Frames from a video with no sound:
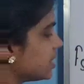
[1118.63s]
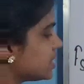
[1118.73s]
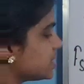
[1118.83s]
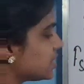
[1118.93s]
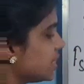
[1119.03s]

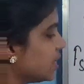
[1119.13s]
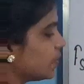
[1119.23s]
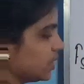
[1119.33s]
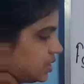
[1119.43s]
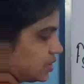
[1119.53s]
is
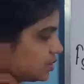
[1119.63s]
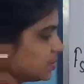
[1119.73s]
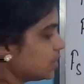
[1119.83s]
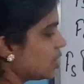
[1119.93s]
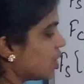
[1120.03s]
equal
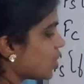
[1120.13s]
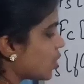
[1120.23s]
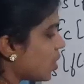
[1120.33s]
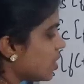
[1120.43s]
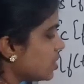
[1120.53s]
to
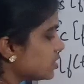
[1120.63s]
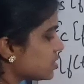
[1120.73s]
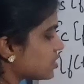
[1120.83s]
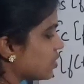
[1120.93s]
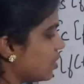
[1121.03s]

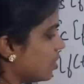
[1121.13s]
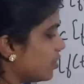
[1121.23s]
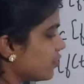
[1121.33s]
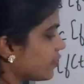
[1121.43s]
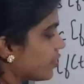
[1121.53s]
cos
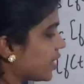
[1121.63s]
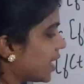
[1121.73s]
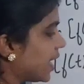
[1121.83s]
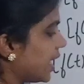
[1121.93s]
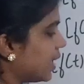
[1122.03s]
of
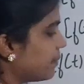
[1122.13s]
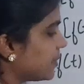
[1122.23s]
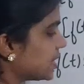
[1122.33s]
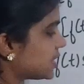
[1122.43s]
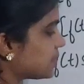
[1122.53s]
A
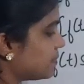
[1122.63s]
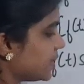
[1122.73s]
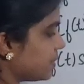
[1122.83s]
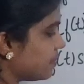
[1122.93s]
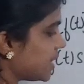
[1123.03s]
plus
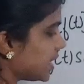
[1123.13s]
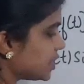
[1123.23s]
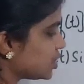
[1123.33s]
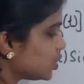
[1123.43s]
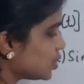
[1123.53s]
B by
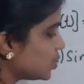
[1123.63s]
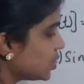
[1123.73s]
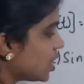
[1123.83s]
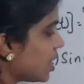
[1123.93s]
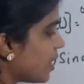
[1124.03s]

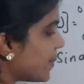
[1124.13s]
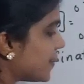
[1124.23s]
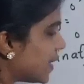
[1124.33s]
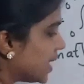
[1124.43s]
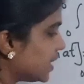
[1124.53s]
2
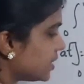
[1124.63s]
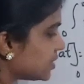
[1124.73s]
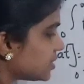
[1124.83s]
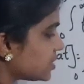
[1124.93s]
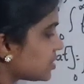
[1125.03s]

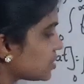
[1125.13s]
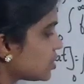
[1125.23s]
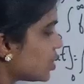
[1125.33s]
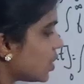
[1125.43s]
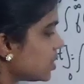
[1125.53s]
minus
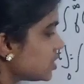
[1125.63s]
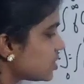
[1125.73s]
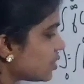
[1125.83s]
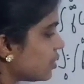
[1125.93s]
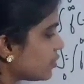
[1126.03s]
cos
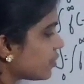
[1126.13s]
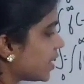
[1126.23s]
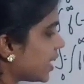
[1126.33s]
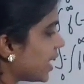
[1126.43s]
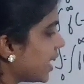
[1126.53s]
of
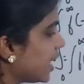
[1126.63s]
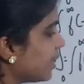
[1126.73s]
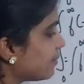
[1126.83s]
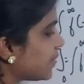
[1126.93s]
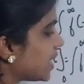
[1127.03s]

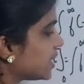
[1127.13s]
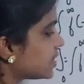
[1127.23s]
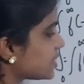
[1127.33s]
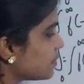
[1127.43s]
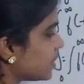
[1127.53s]
A
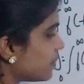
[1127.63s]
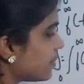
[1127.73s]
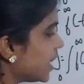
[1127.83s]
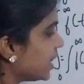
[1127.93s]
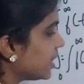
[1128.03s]
minus B
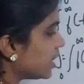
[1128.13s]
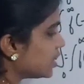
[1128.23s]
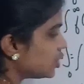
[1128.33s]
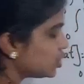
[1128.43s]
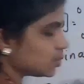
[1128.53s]
by
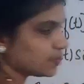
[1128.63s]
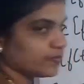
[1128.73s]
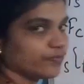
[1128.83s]
2.